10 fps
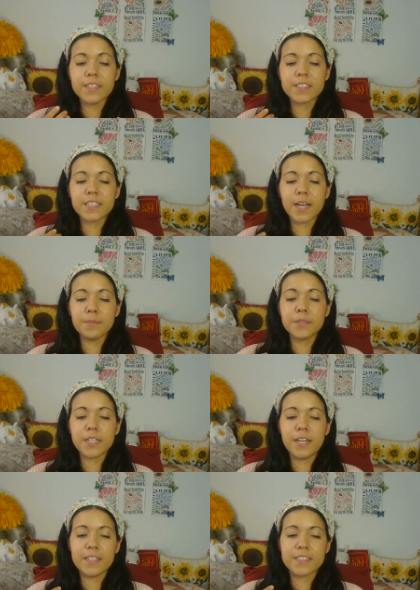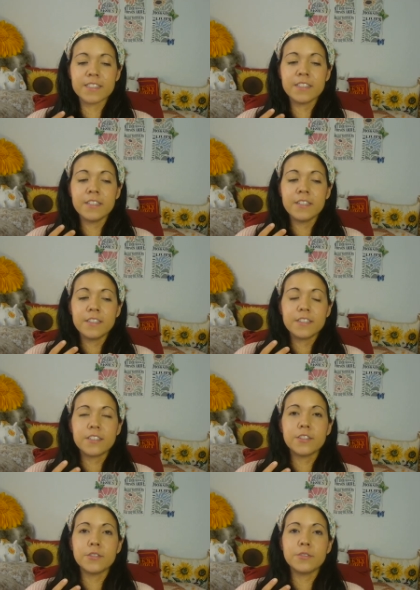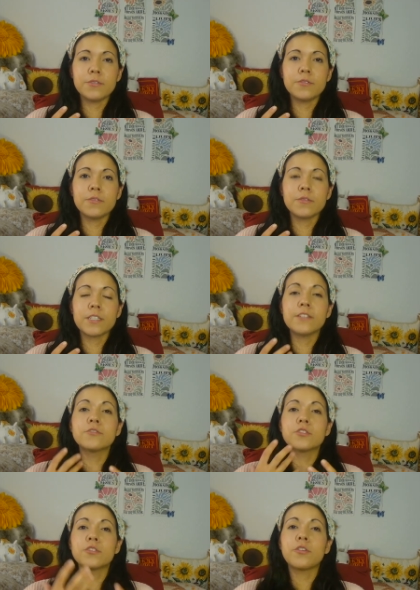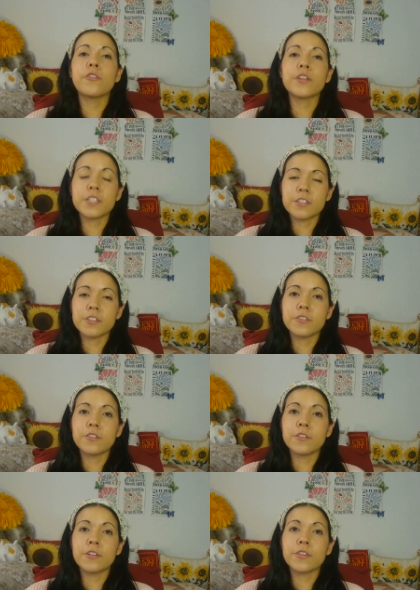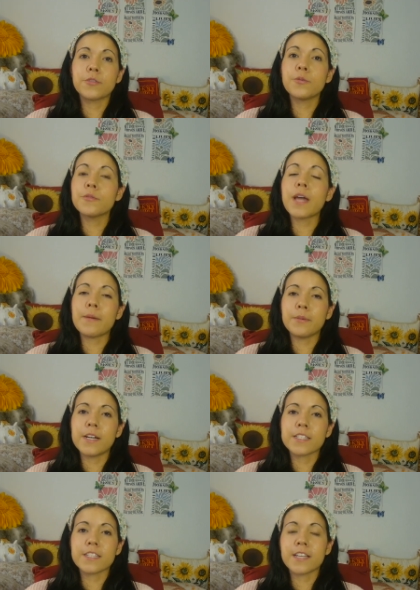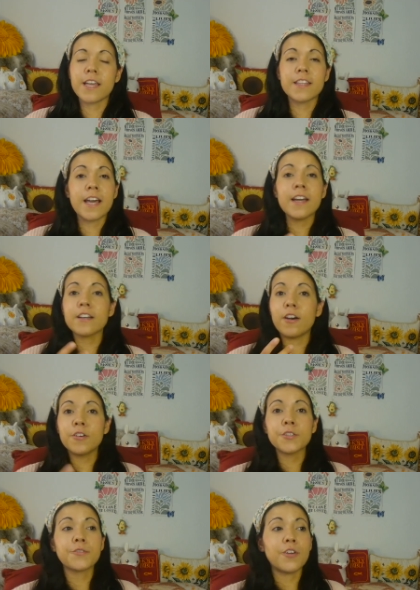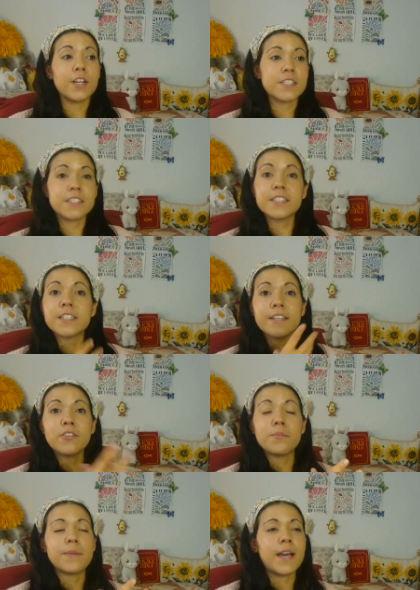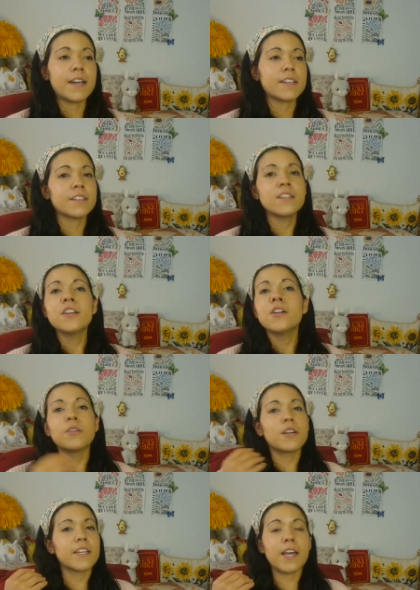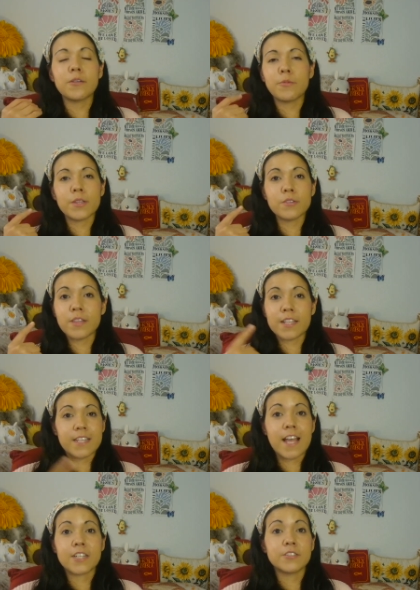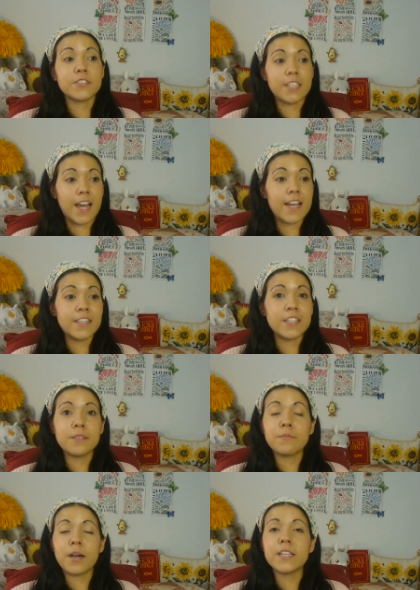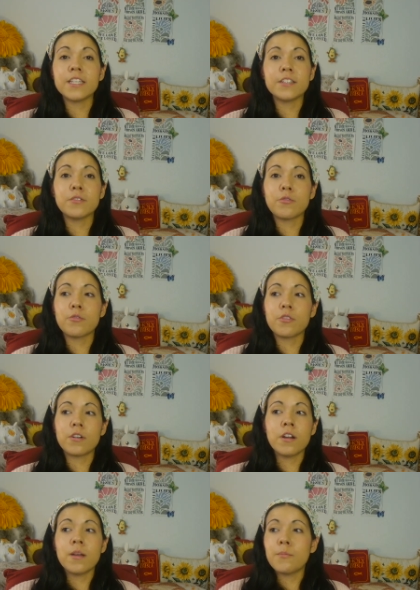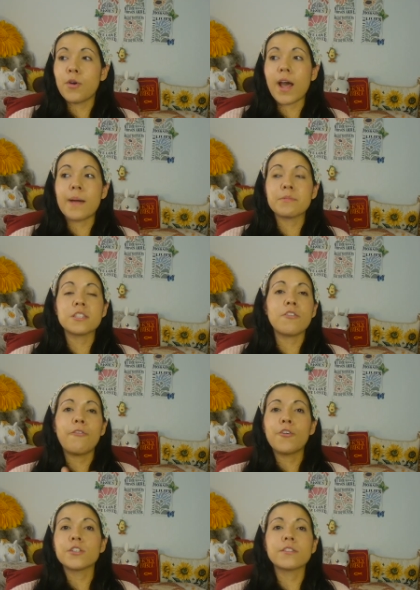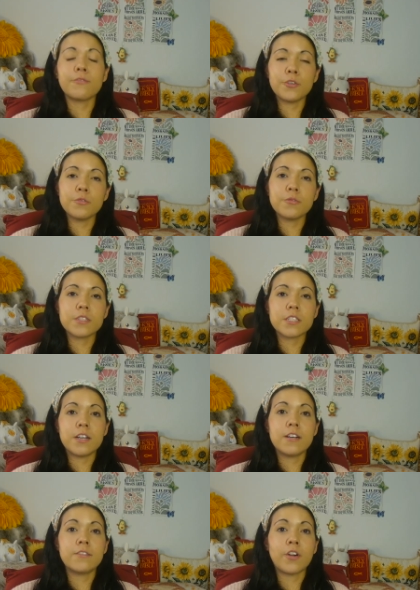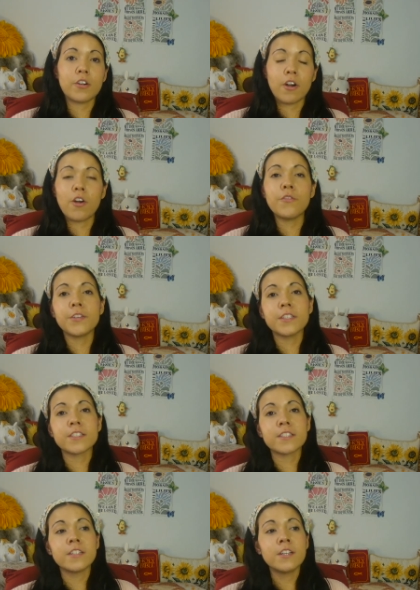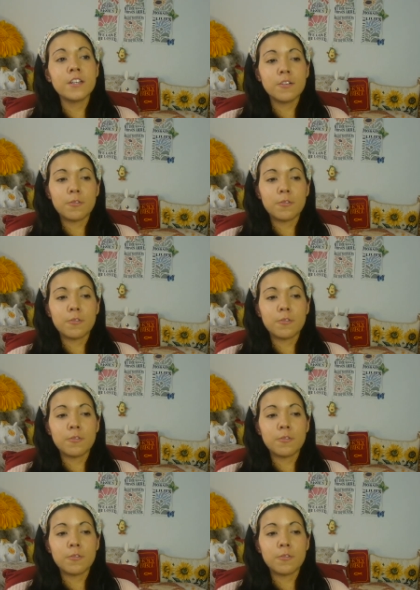it's up to us to give glory to the lord through that blessing and that calls for us to give it back Again, whether that's actually tithing money or perhaps the first fruits of our harvest.